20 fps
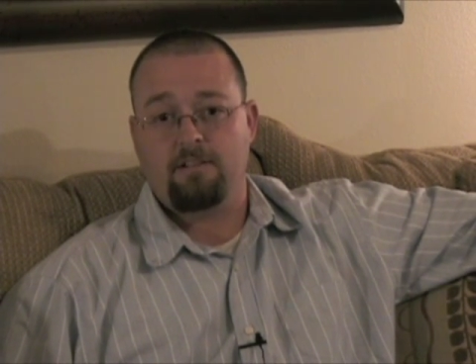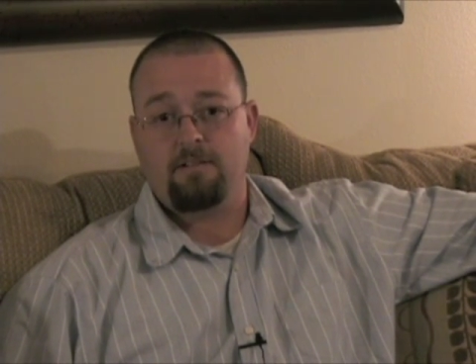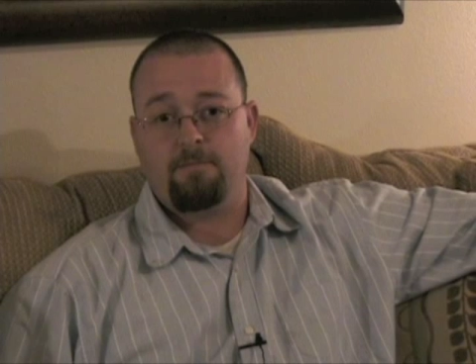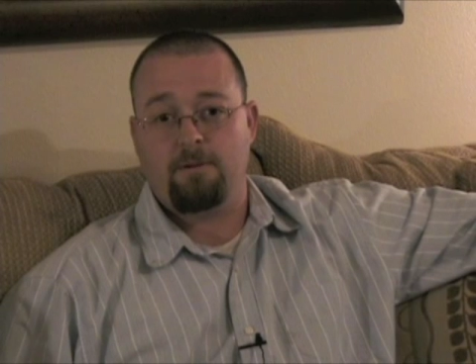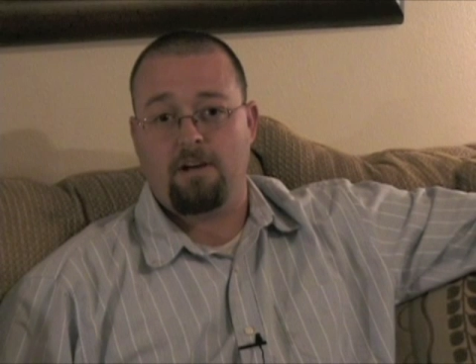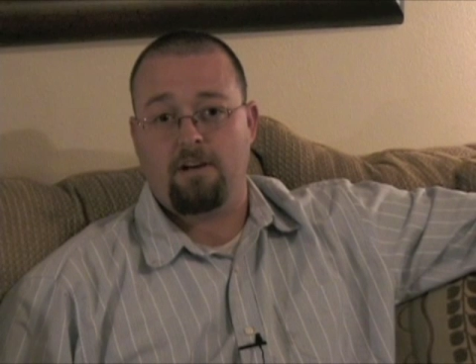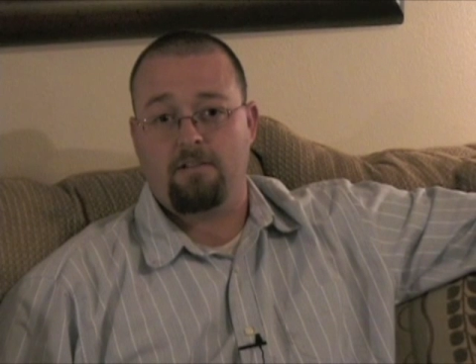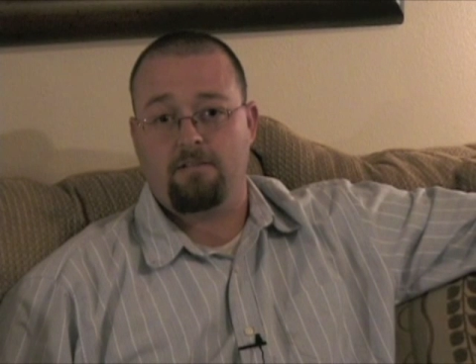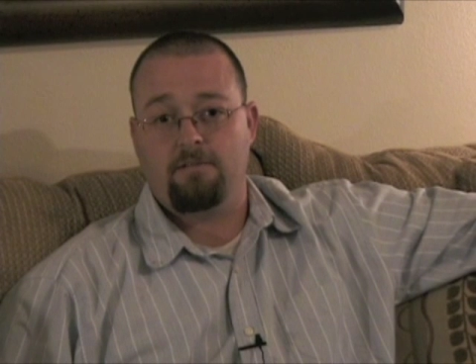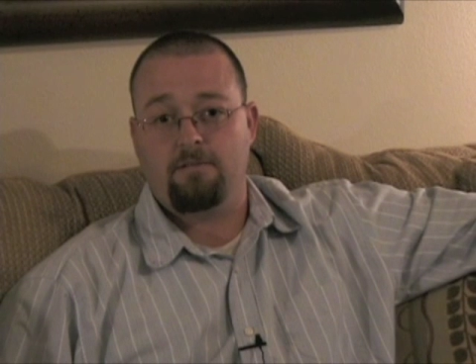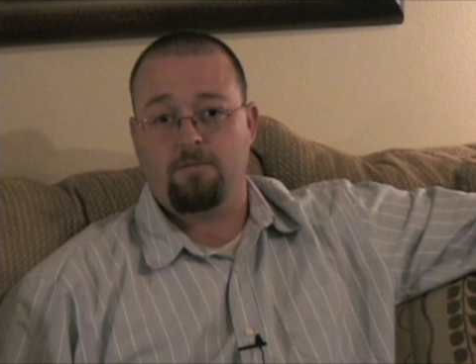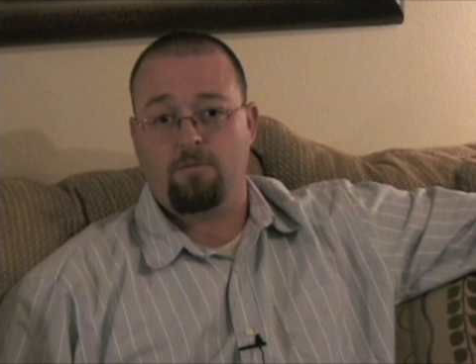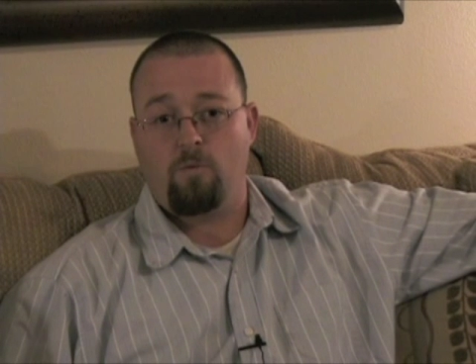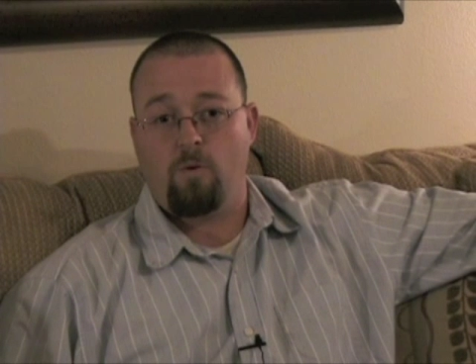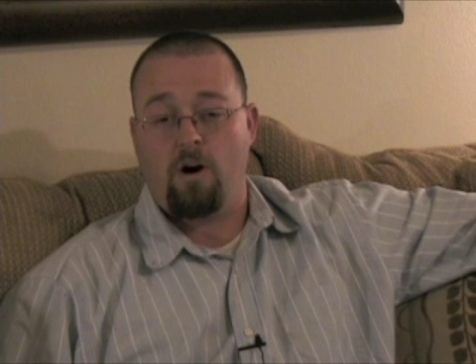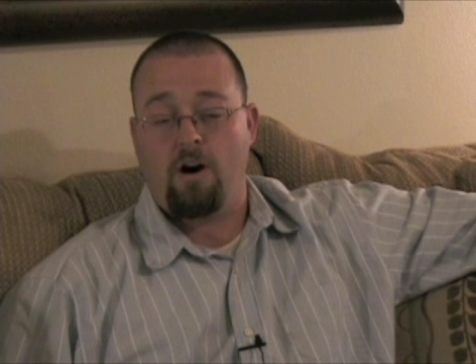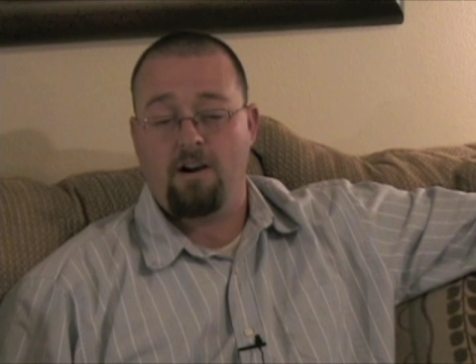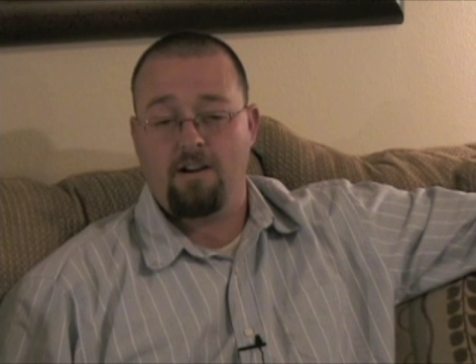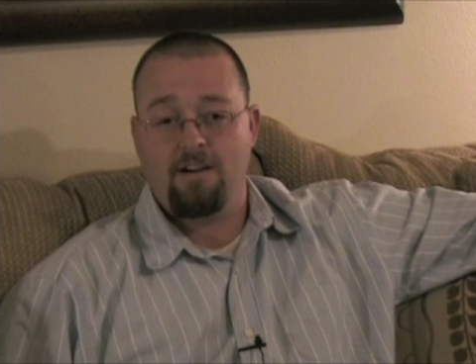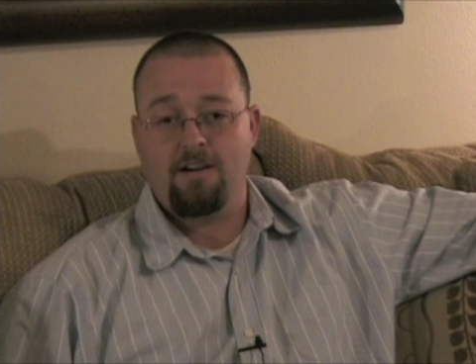about
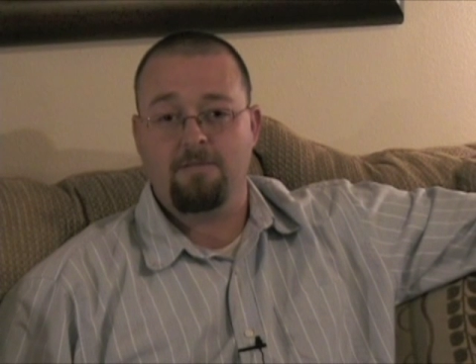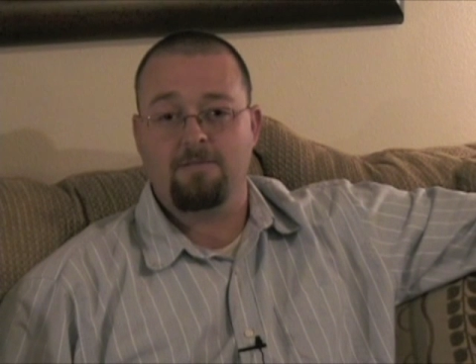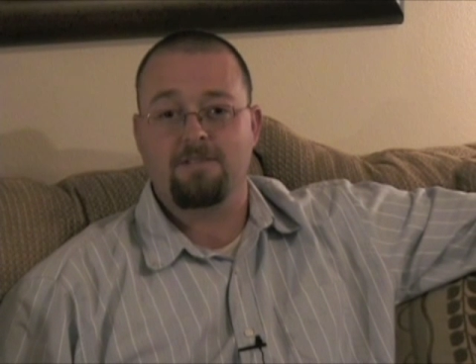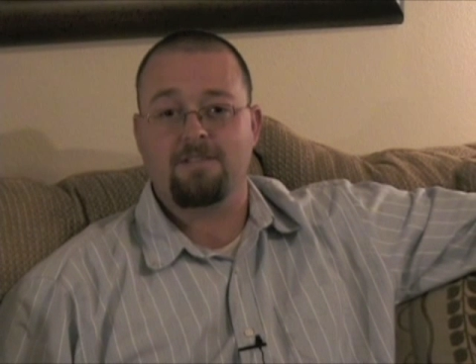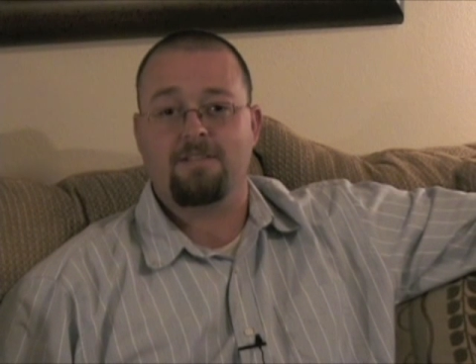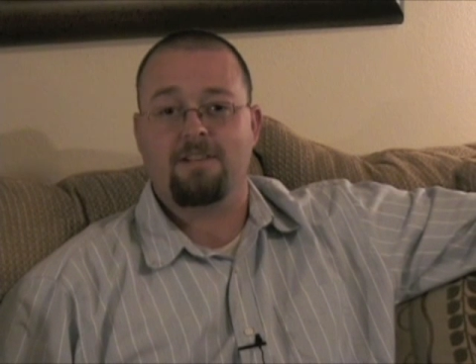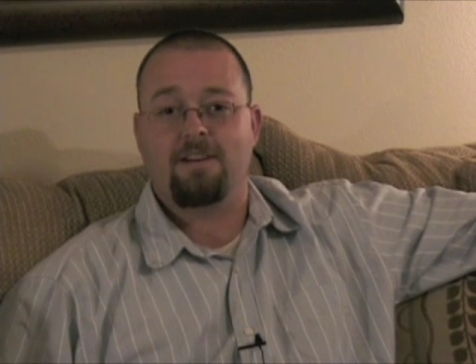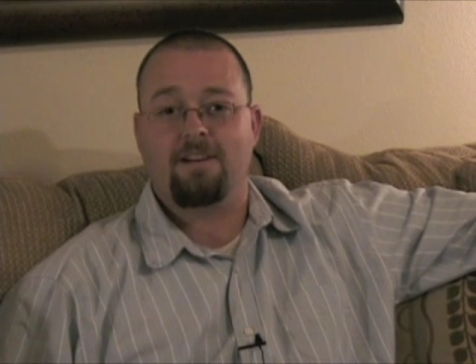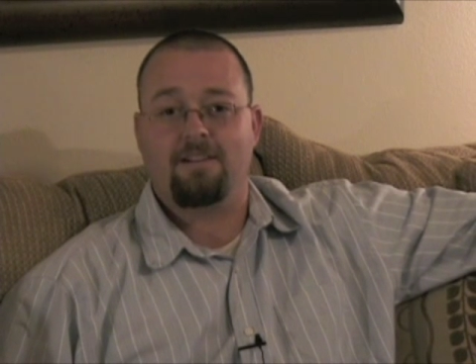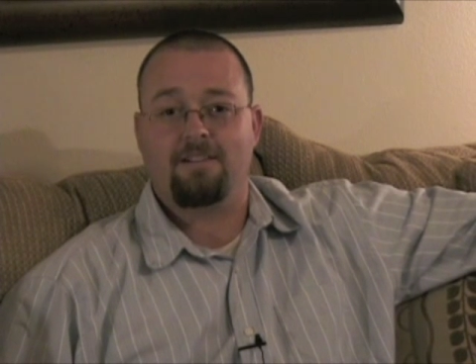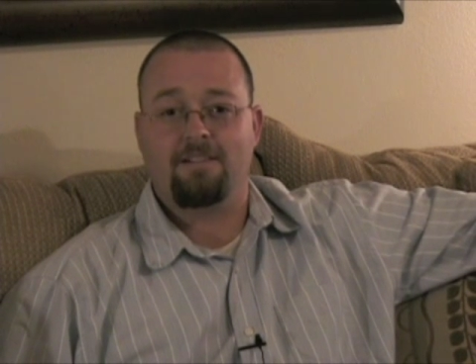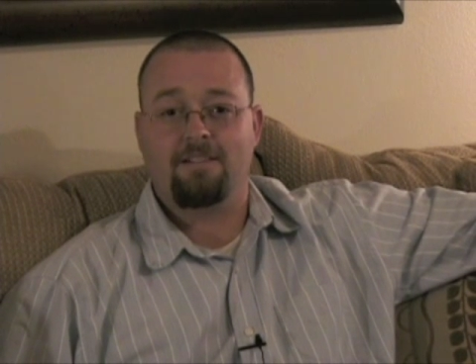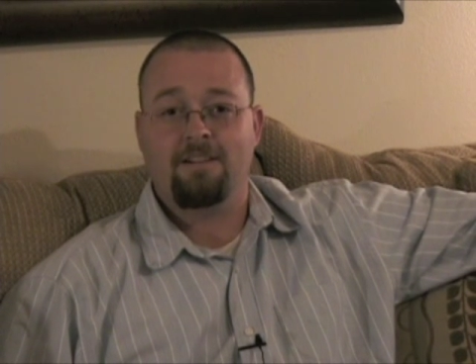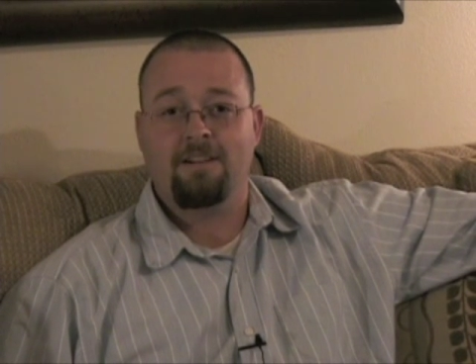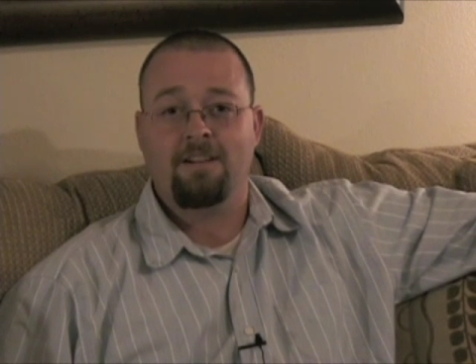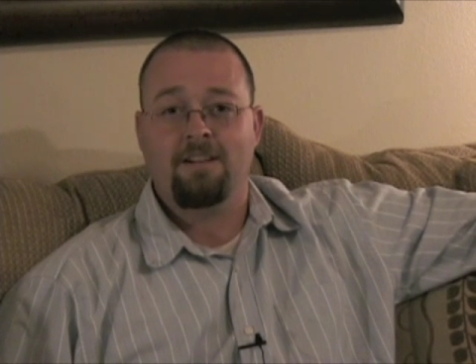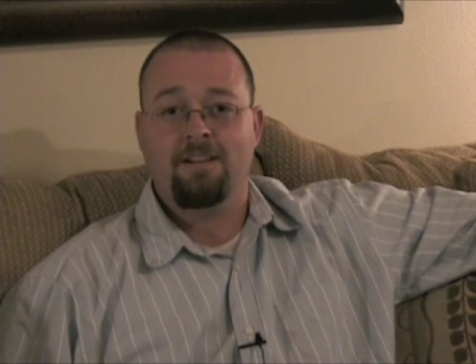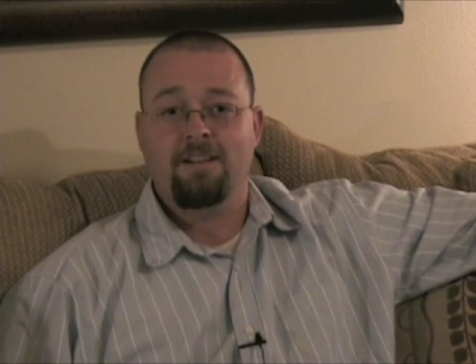why I was there,